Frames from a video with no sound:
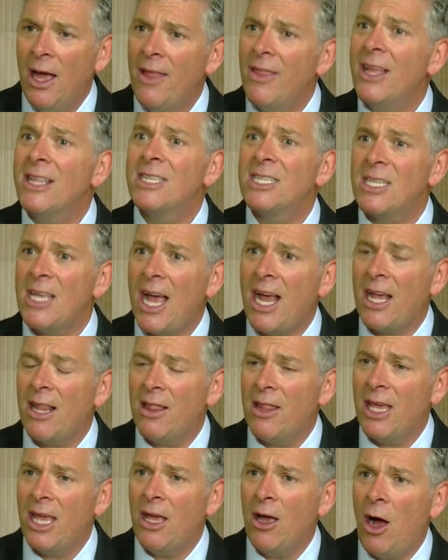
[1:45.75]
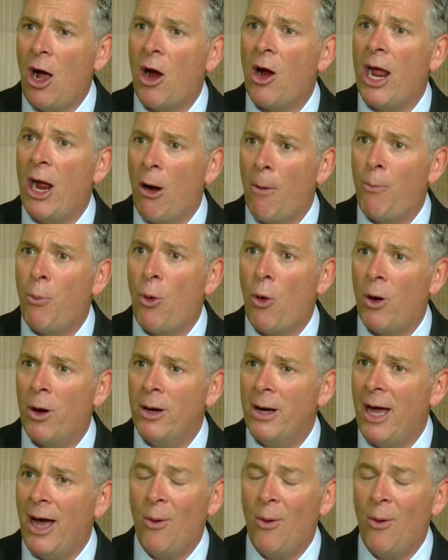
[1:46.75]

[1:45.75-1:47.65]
And then, secondly, our airport.